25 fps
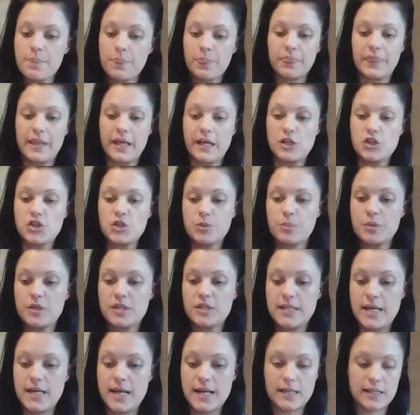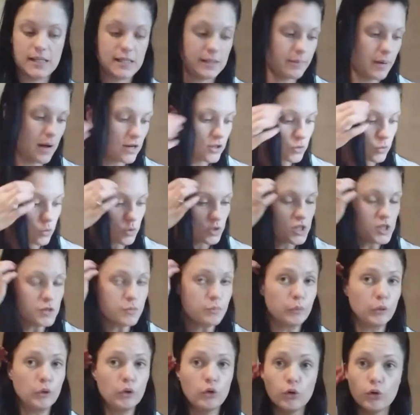Then to protect my daughter's
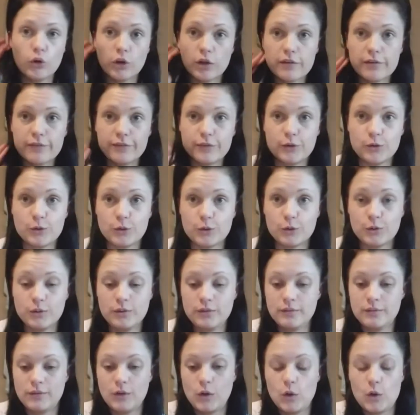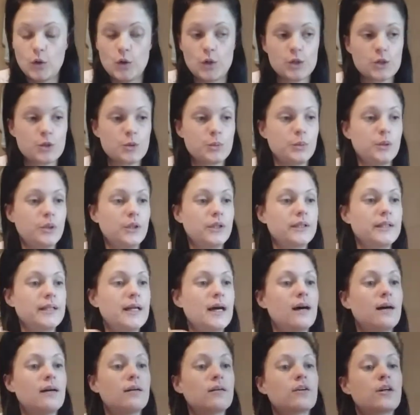beautiful artwork,
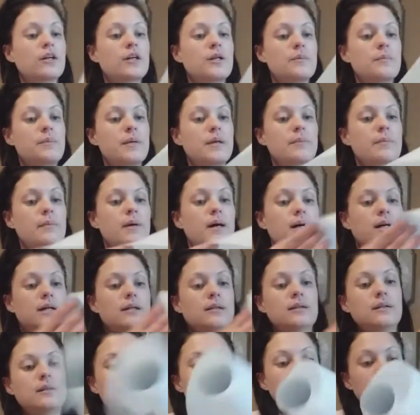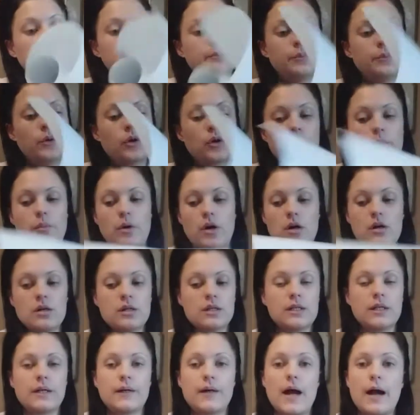now I'm going to be my bookmark,
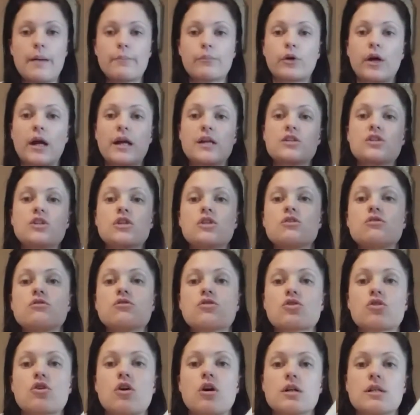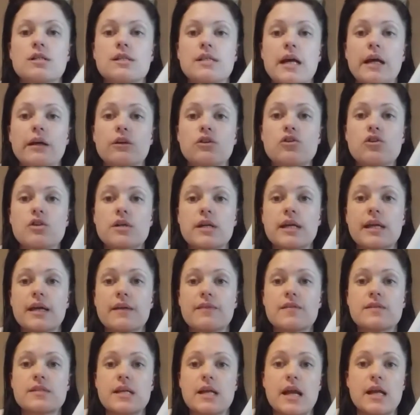I'm going to use contact. You can get
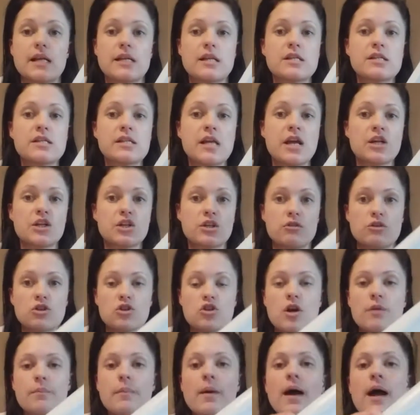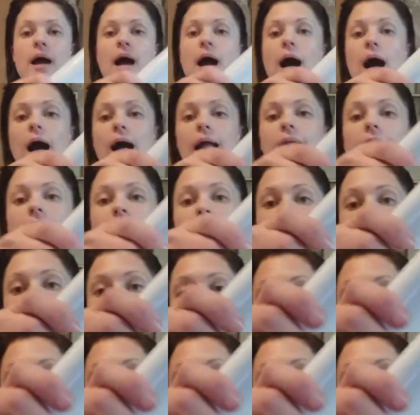this at any stationery shop. I love